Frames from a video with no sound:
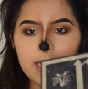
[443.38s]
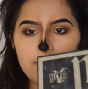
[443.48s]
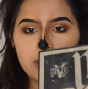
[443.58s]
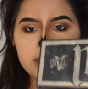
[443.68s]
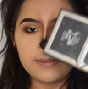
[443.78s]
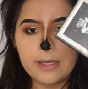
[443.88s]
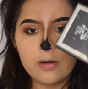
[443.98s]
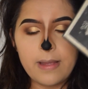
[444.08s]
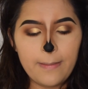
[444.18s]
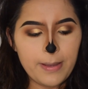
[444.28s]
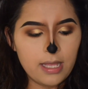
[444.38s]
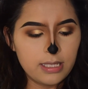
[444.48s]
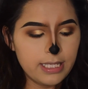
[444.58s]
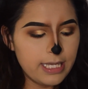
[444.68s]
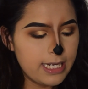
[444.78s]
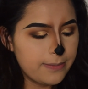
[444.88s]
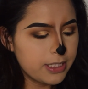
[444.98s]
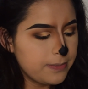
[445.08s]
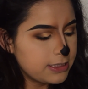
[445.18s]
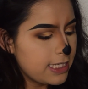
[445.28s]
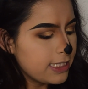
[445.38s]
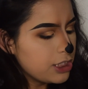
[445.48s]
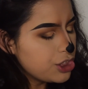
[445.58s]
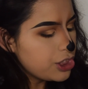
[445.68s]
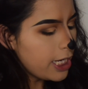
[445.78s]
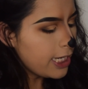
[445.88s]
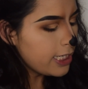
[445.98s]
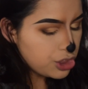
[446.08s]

Kat Von D Metal Matte palette and I'm going to be taking the shade